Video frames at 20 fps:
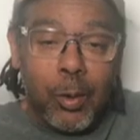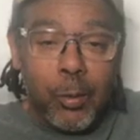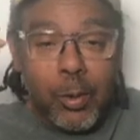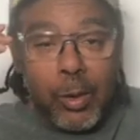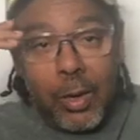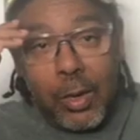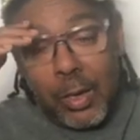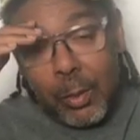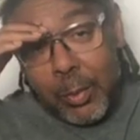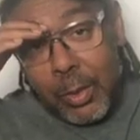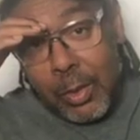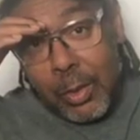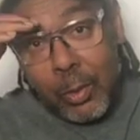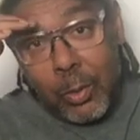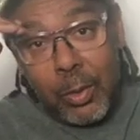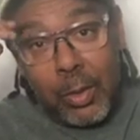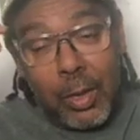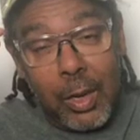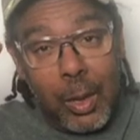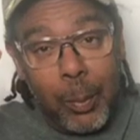we're going to be
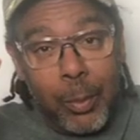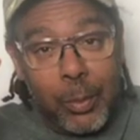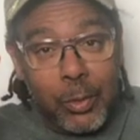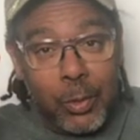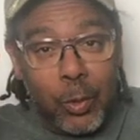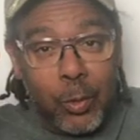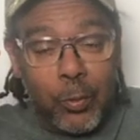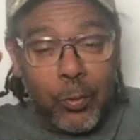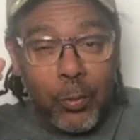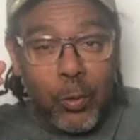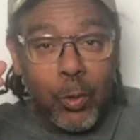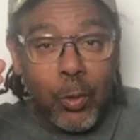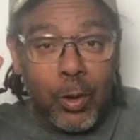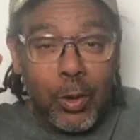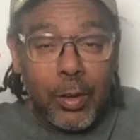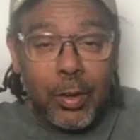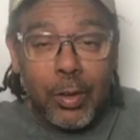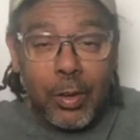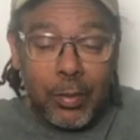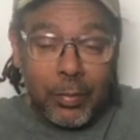doing episode
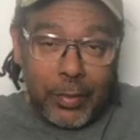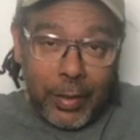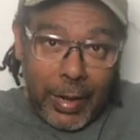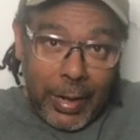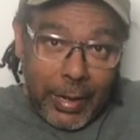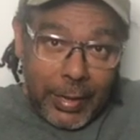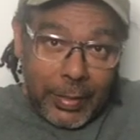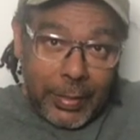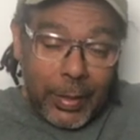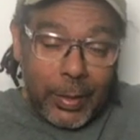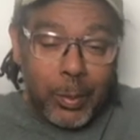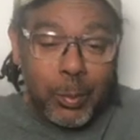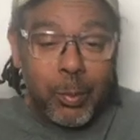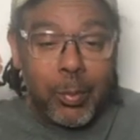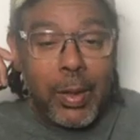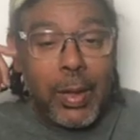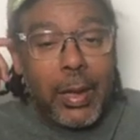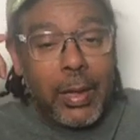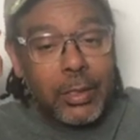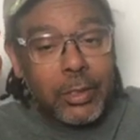four of Ain't That a
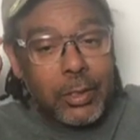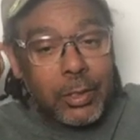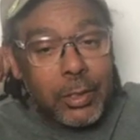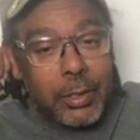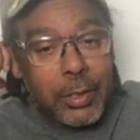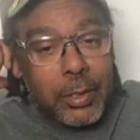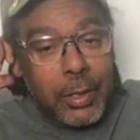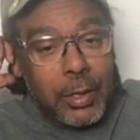Batch.